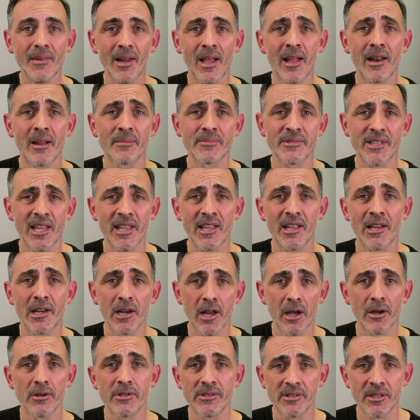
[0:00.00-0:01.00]
and I'm taking
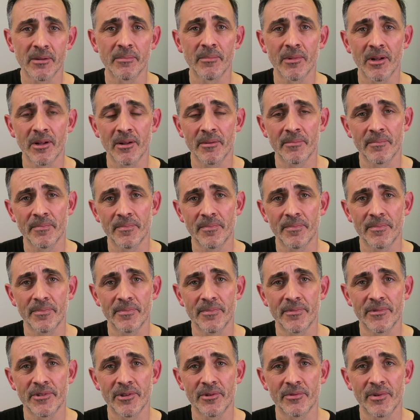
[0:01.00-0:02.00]
loads on
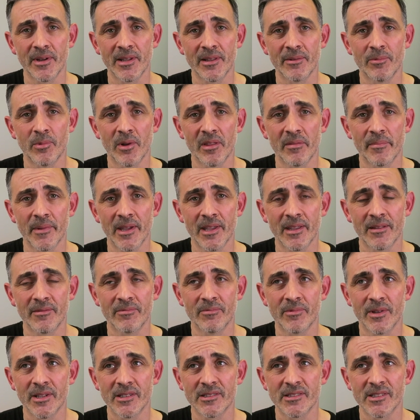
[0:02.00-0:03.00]
to read with me,
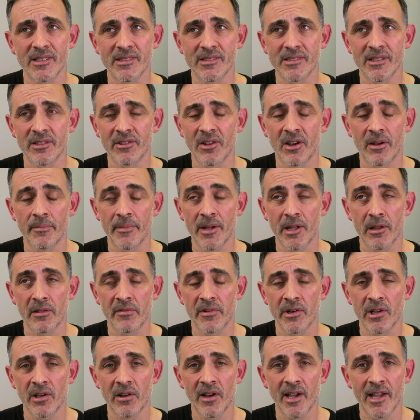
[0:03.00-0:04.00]
which is a nightmare
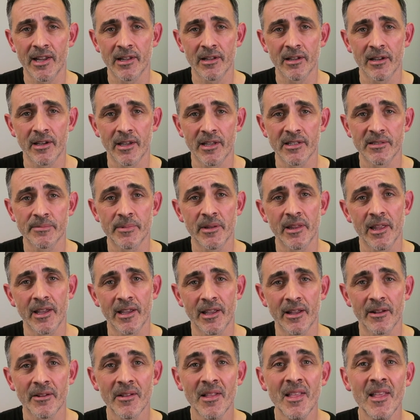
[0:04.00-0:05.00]
because I've only got hand luggage, but there
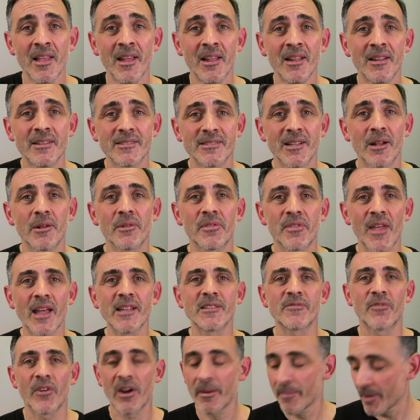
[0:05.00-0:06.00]
you go. So
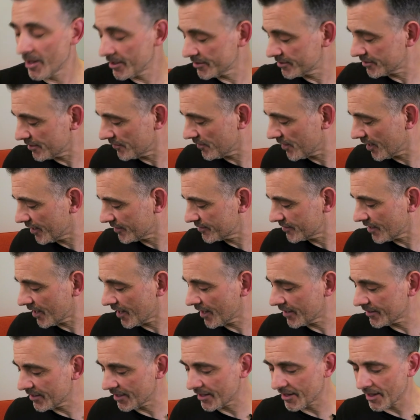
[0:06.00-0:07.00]
thanks very much. That's
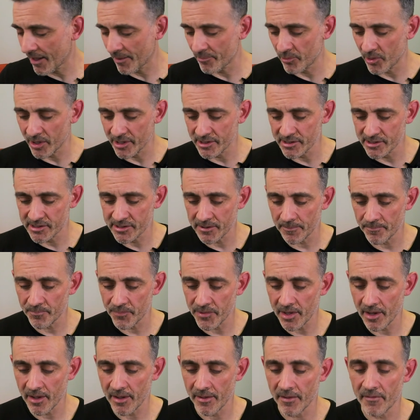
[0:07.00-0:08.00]
Andi Gladwin's
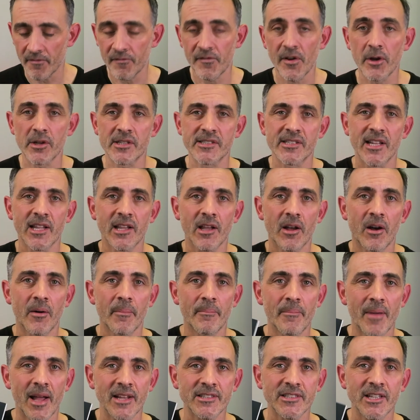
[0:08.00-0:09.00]
Focusing
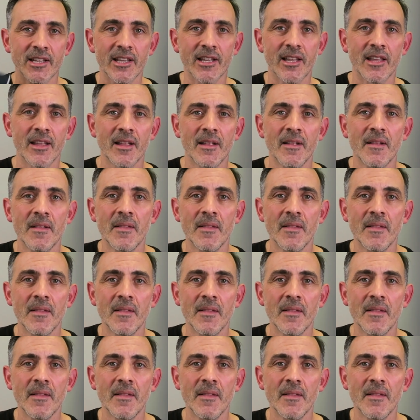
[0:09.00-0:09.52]
on Magic.